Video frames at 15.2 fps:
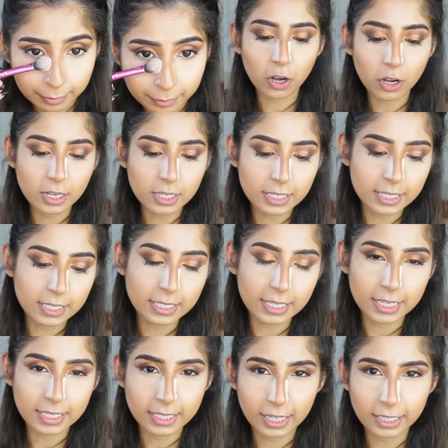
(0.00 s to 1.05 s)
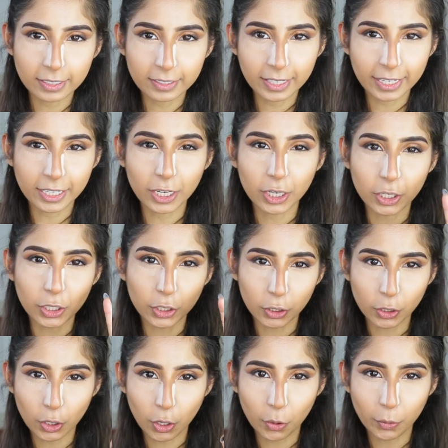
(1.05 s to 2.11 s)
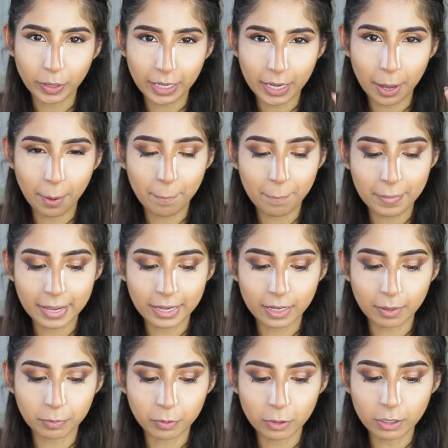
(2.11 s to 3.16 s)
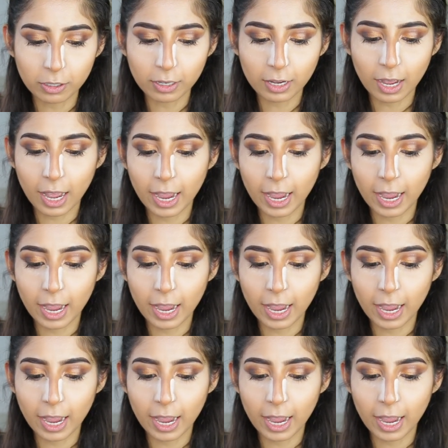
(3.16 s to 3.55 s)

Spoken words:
Because this is kind of like a glowy makeup look,